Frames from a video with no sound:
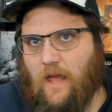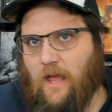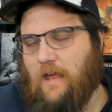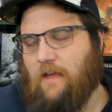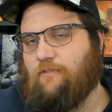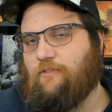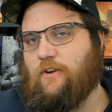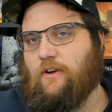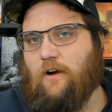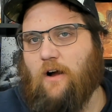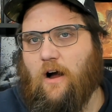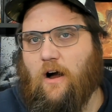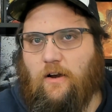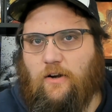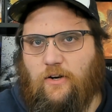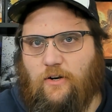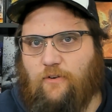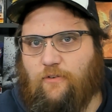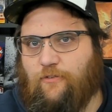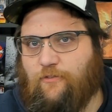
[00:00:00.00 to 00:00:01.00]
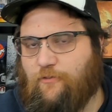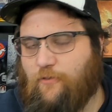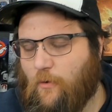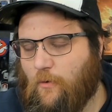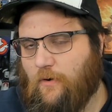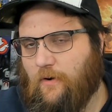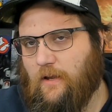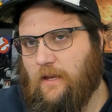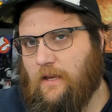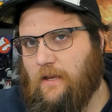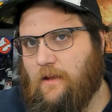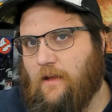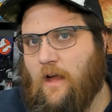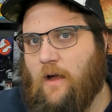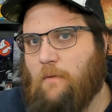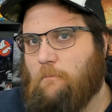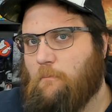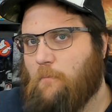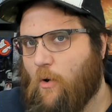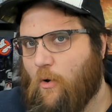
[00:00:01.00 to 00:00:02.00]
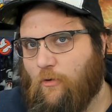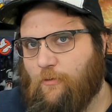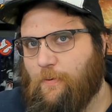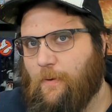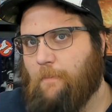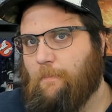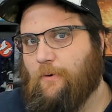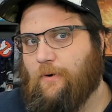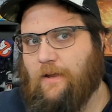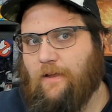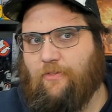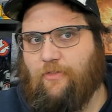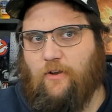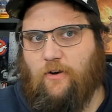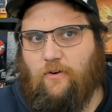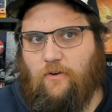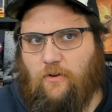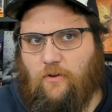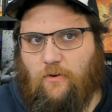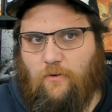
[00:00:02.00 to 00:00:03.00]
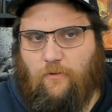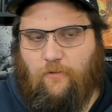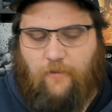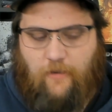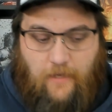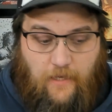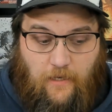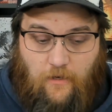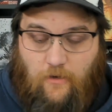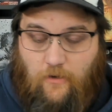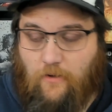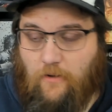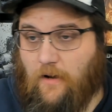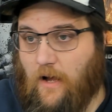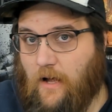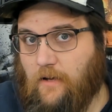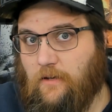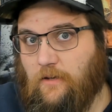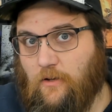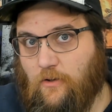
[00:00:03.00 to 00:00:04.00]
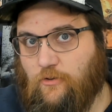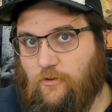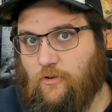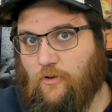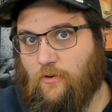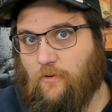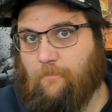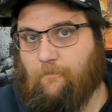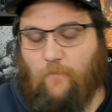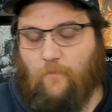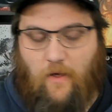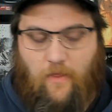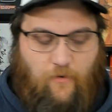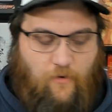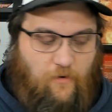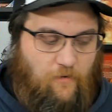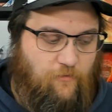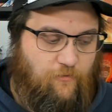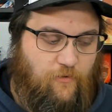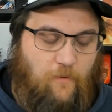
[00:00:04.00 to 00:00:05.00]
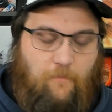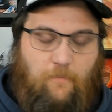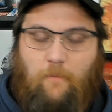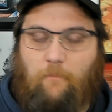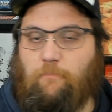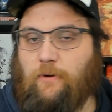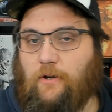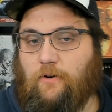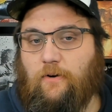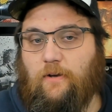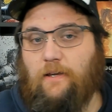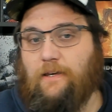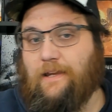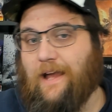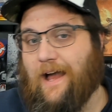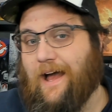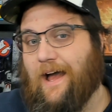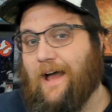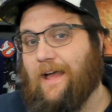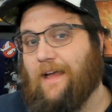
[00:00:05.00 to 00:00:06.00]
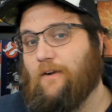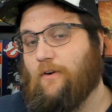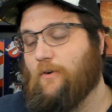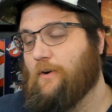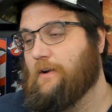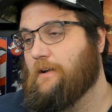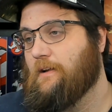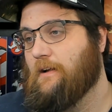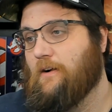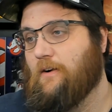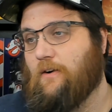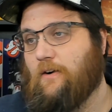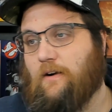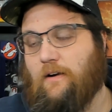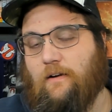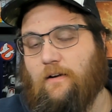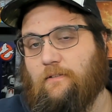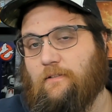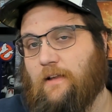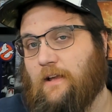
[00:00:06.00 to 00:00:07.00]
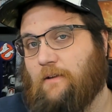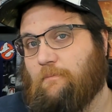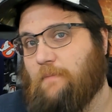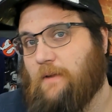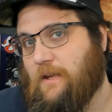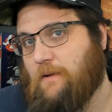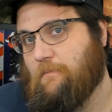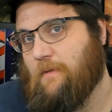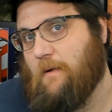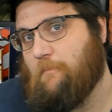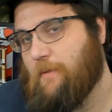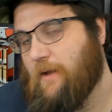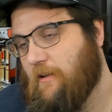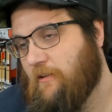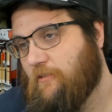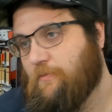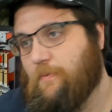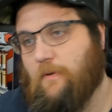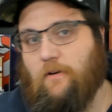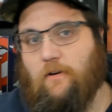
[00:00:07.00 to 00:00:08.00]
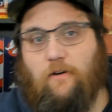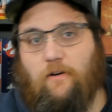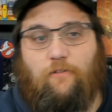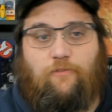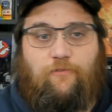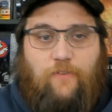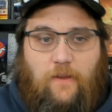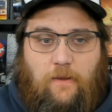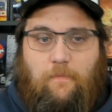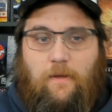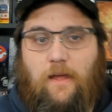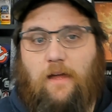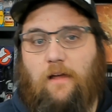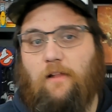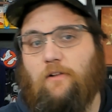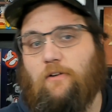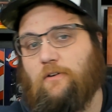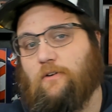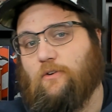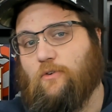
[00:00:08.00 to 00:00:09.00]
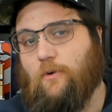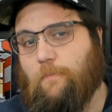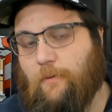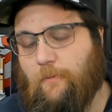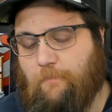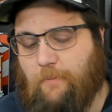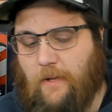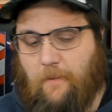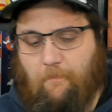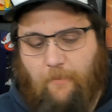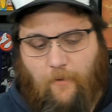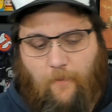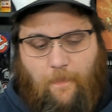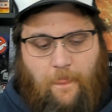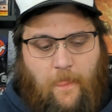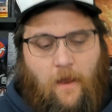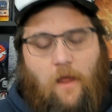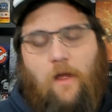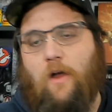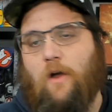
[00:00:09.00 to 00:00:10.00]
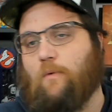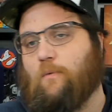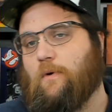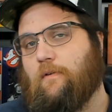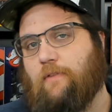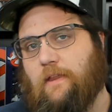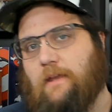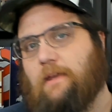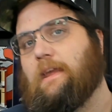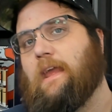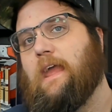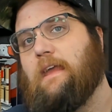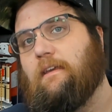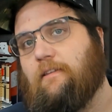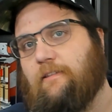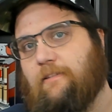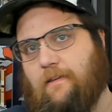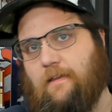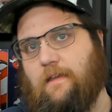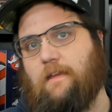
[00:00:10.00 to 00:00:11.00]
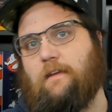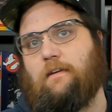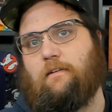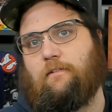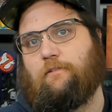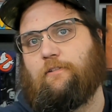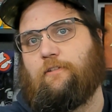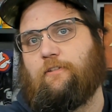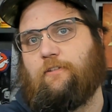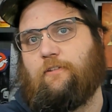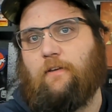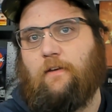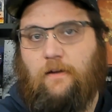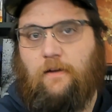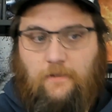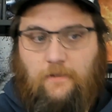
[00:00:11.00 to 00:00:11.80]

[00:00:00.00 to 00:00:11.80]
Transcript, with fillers: If you're under forty, most people get their news here on YouTube, whether it's from a bearded guy or, or uh, like me in my basement, or a female or a group of people. Whatever the case is,